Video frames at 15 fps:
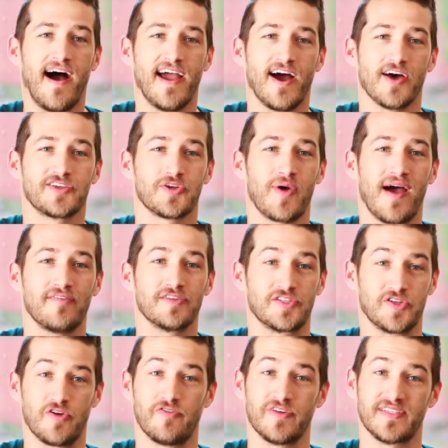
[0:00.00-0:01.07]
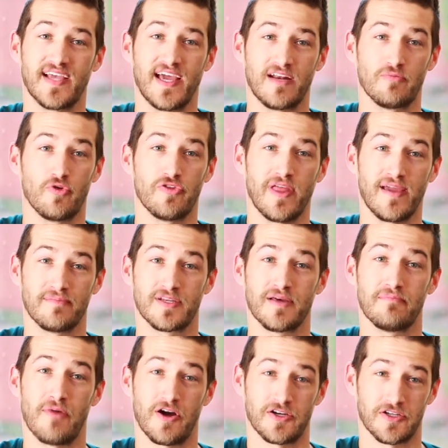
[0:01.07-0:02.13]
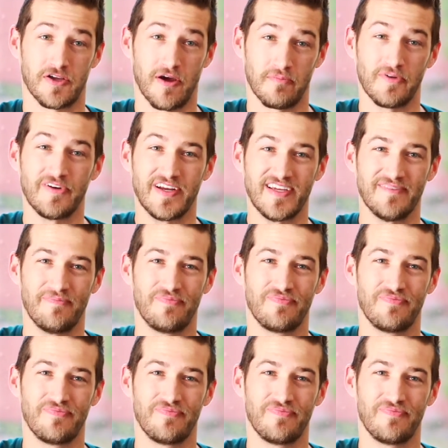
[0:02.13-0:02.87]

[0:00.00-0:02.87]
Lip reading: I also have a service animal named Montgomery.